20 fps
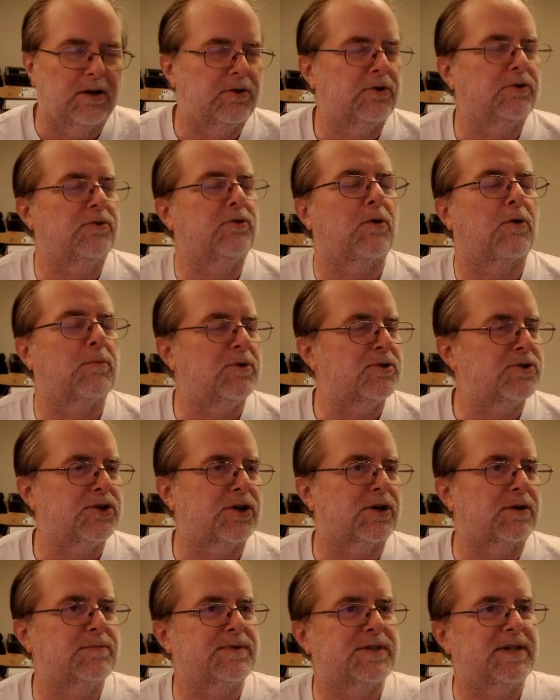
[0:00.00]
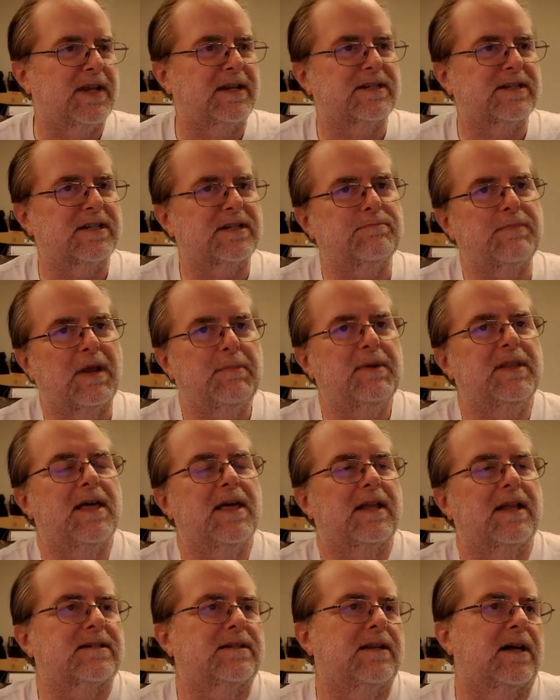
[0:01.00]
normal circumstances, maybe
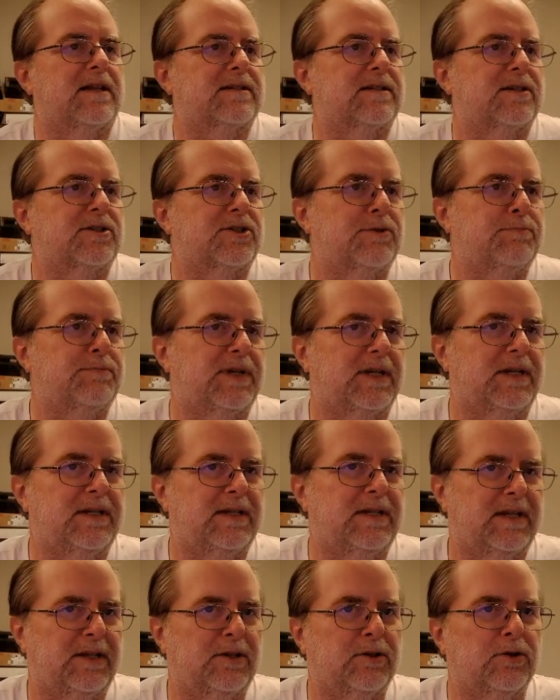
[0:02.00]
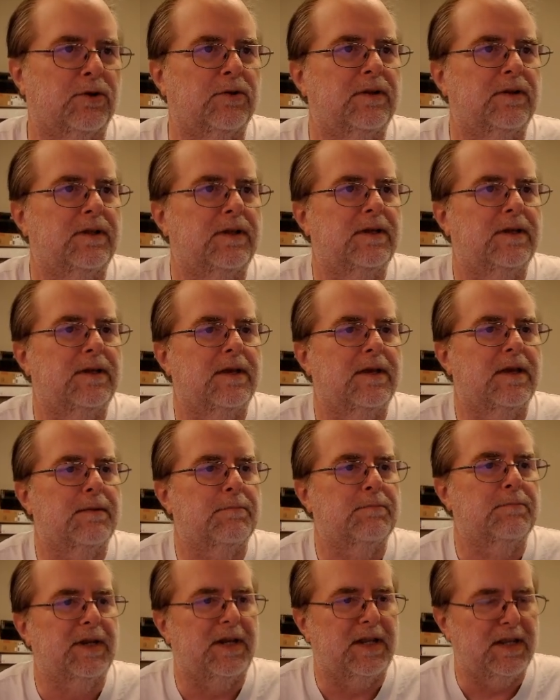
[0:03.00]
that's not such a big deal.
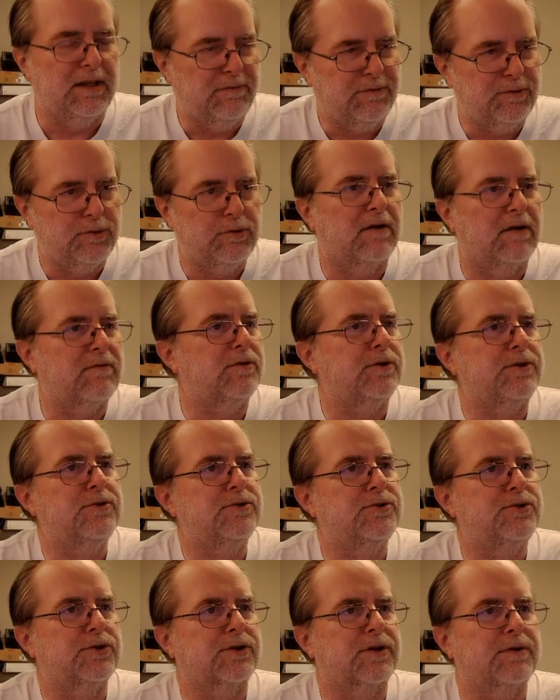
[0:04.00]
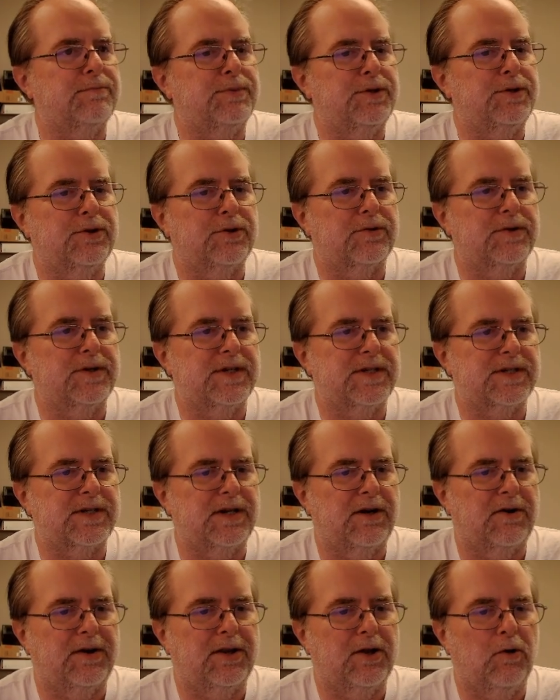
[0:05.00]
But if you ever use your computer in a
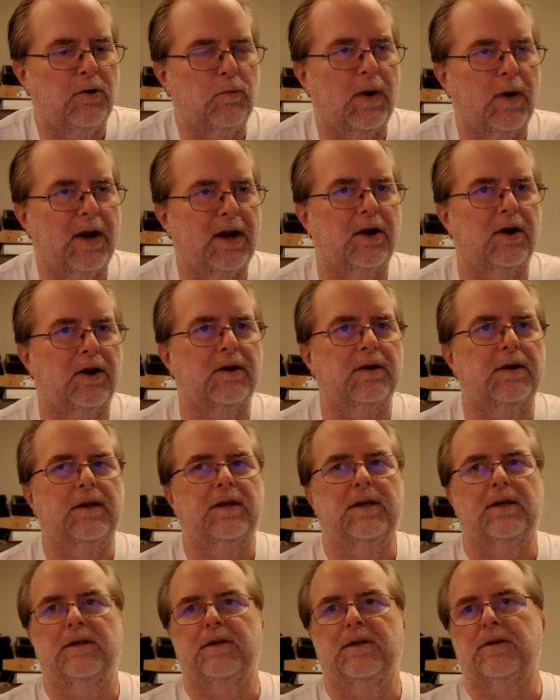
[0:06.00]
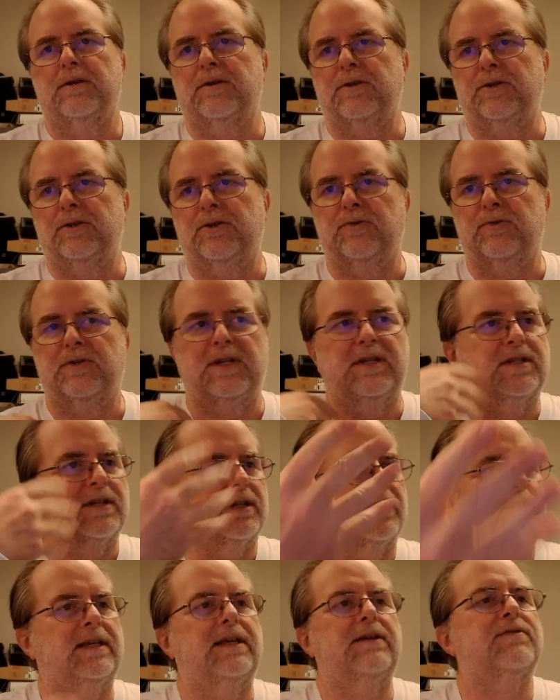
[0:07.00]
scenario where you need
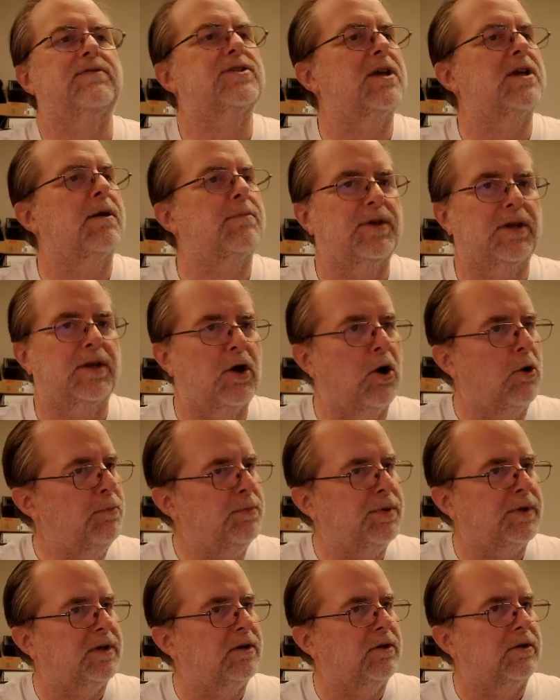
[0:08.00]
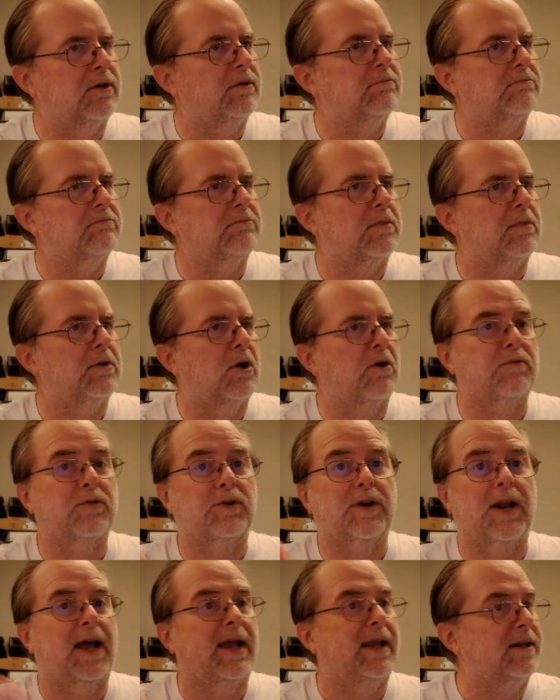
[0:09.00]
to leave something open
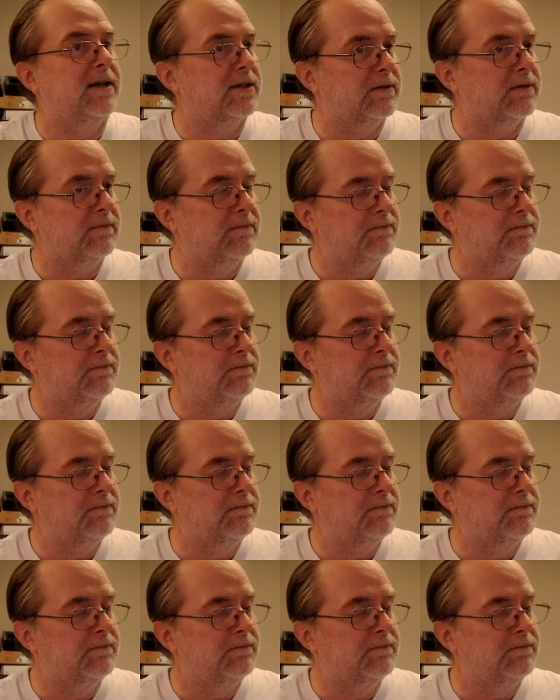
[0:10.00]
overnight,